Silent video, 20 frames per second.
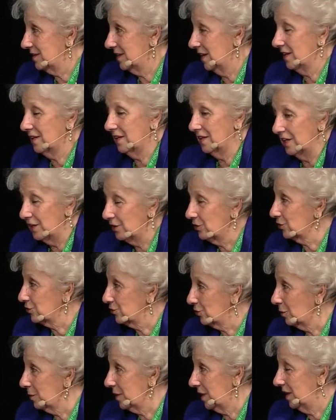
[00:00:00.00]
There are
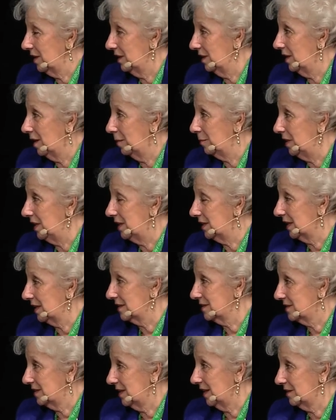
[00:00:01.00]
many
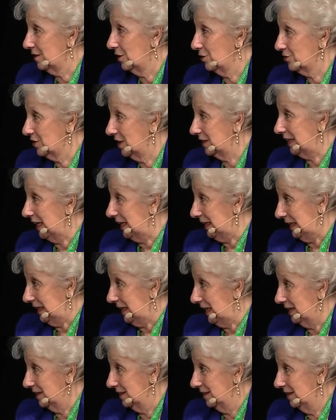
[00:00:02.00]
books
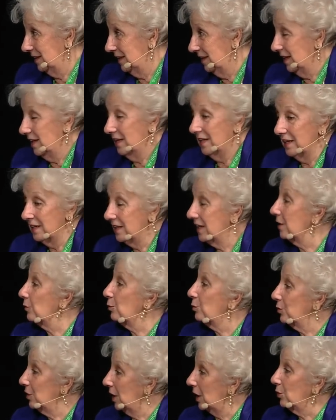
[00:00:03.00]
written
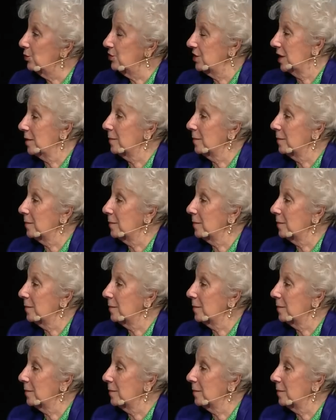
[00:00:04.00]
on